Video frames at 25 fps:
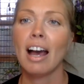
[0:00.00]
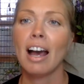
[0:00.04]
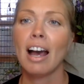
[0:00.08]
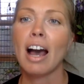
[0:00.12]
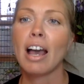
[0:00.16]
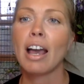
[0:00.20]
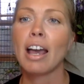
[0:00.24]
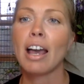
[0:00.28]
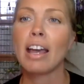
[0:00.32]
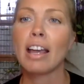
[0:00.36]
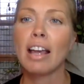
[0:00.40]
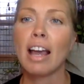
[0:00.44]

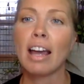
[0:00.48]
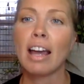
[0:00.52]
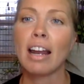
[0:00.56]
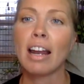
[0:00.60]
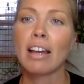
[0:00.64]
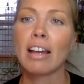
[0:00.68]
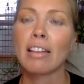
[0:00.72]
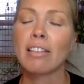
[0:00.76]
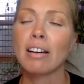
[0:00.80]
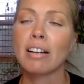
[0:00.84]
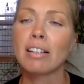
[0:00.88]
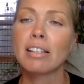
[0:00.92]
And I
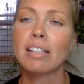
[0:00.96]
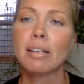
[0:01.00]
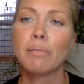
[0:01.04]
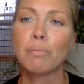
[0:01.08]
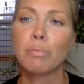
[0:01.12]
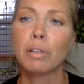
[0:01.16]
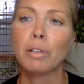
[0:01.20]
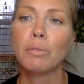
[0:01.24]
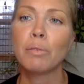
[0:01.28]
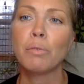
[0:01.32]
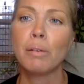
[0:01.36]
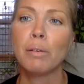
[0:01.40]
thought
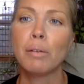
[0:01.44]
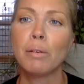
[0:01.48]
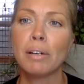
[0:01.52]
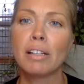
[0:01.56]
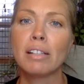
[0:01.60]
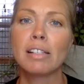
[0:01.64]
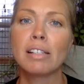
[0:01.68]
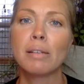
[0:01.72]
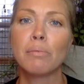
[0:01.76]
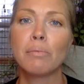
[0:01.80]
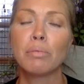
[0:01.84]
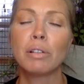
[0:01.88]
Simply
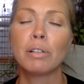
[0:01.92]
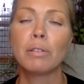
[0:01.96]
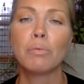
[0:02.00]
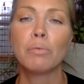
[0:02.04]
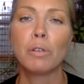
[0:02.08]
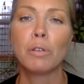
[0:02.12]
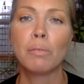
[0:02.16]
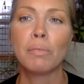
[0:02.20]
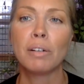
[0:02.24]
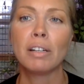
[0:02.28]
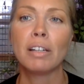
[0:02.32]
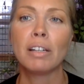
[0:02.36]

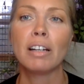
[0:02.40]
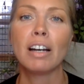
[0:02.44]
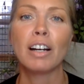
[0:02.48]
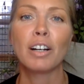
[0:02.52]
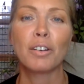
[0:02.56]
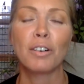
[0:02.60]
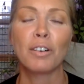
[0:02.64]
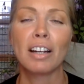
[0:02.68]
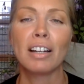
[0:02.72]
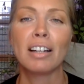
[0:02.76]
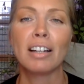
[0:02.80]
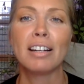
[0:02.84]
Woman
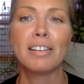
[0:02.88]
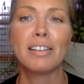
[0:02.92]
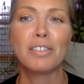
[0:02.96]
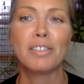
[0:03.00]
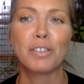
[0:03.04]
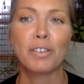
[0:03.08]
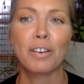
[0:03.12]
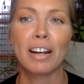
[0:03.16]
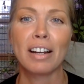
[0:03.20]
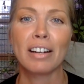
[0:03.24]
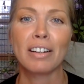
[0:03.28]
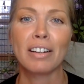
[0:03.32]
accredited
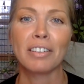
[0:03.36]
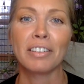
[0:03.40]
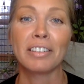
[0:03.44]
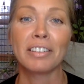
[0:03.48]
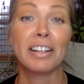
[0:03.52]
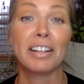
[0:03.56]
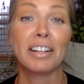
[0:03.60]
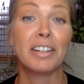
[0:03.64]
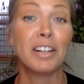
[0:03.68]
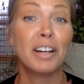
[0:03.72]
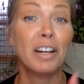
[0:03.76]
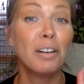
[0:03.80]
trainer. Now
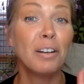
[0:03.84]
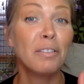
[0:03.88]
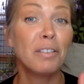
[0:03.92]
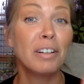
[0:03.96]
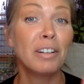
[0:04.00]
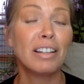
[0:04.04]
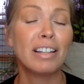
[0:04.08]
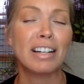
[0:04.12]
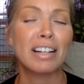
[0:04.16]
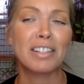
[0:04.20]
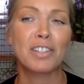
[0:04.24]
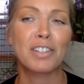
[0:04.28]
you got to
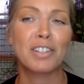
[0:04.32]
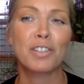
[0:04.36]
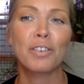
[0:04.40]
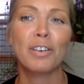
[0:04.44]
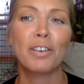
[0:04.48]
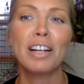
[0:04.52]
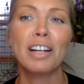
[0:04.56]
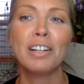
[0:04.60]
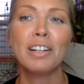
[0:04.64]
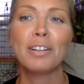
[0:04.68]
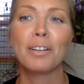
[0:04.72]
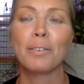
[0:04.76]
realize
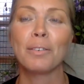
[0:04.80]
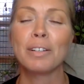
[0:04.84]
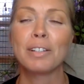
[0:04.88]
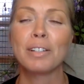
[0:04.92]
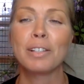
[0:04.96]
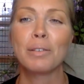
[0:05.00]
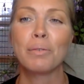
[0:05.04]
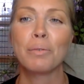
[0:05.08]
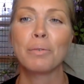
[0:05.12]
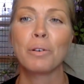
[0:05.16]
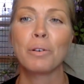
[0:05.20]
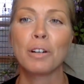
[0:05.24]
trainer was
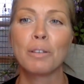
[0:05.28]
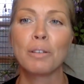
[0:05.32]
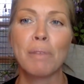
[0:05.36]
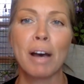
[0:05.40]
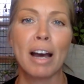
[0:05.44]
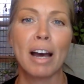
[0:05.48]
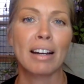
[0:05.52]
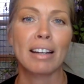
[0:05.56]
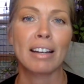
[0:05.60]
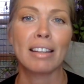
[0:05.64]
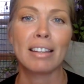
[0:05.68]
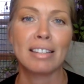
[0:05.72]
the word
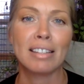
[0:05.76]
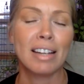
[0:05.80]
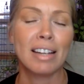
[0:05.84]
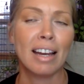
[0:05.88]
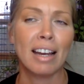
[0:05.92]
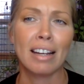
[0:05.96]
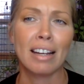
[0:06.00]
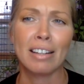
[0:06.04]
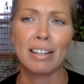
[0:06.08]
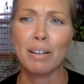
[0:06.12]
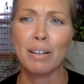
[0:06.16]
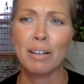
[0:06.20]
back in the
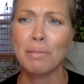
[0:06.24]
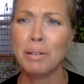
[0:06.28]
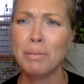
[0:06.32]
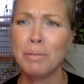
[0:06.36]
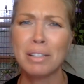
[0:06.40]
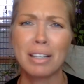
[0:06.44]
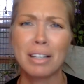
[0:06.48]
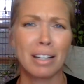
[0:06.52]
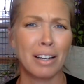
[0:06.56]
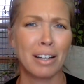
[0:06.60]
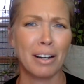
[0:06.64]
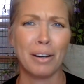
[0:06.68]
day. Nobody was
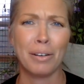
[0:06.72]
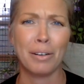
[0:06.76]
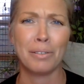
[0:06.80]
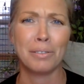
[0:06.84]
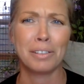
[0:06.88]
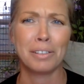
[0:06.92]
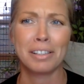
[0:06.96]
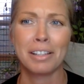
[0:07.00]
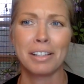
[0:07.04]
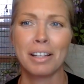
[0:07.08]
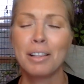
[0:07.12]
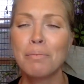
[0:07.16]
a
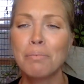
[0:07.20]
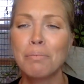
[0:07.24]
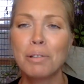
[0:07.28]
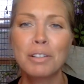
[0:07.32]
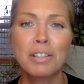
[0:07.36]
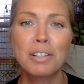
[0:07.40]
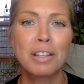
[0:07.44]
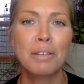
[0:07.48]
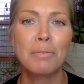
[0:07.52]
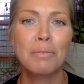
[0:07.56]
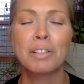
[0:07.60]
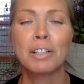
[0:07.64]
coach. The only
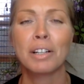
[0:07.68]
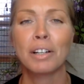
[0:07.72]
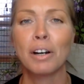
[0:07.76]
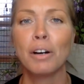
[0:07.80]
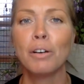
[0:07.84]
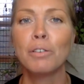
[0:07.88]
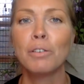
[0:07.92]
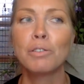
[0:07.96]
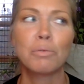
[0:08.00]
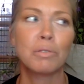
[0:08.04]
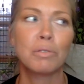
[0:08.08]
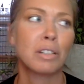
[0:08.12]
person that was a
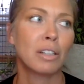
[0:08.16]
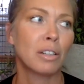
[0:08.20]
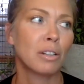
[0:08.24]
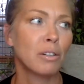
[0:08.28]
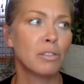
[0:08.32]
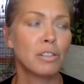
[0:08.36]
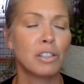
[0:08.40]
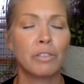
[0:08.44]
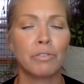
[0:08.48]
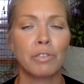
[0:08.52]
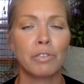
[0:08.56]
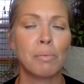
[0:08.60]
coach was the
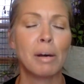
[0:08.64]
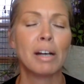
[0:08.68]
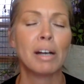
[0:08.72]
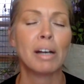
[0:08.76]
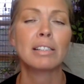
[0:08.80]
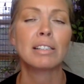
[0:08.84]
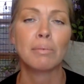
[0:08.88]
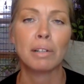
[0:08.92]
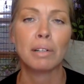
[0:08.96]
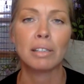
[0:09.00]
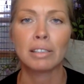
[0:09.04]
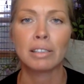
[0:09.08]
coach of your
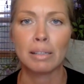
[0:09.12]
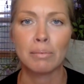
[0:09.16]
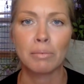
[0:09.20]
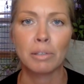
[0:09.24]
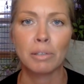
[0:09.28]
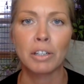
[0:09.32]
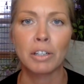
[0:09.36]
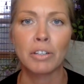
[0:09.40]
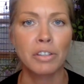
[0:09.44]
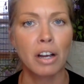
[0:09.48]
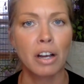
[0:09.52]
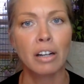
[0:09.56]
basketball team or
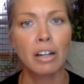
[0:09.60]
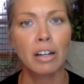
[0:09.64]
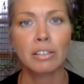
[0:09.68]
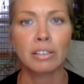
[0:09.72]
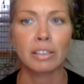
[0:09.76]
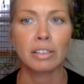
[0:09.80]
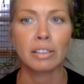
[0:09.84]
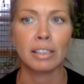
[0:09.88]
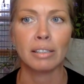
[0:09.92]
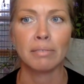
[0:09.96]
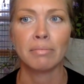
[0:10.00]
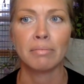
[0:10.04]
your soccer
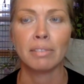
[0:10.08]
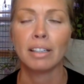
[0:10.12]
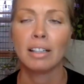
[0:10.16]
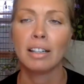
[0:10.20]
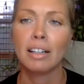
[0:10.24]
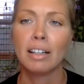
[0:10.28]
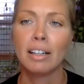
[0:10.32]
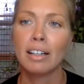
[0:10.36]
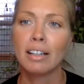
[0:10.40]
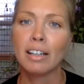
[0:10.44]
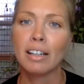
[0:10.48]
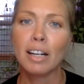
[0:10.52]
team.
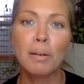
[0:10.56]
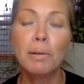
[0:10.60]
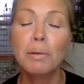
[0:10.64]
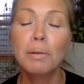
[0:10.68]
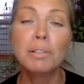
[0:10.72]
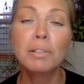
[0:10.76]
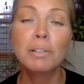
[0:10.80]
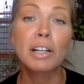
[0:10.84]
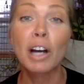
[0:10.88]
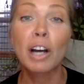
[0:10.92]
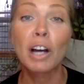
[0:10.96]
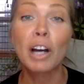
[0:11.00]
Nobody
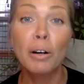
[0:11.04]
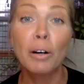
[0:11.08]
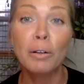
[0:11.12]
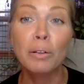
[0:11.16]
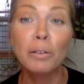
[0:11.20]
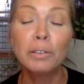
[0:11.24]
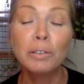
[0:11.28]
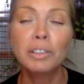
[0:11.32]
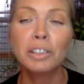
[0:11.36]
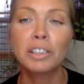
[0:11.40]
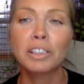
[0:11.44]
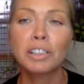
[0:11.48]
was a
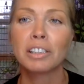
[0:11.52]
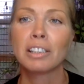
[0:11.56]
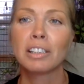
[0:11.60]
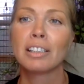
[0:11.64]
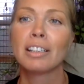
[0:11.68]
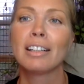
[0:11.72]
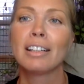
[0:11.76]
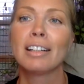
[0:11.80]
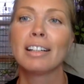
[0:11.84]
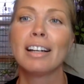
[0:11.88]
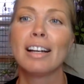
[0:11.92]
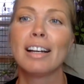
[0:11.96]
coach.
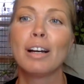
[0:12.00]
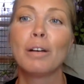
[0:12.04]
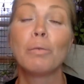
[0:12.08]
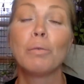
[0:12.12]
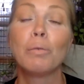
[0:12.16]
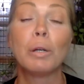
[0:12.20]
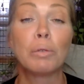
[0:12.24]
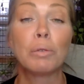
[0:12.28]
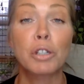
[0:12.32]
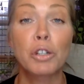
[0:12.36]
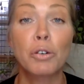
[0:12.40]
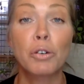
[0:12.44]

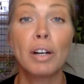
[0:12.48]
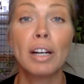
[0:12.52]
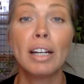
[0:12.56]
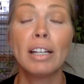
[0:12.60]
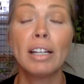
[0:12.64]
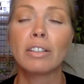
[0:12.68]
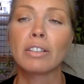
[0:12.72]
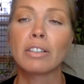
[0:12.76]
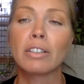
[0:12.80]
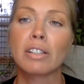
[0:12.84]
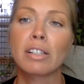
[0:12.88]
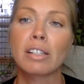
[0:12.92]
We were
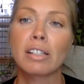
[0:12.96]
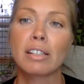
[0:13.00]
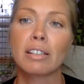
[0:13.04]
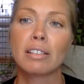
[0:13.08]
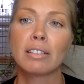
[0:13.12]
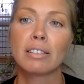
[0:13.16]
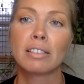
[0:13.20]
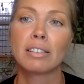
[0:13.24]
trainers.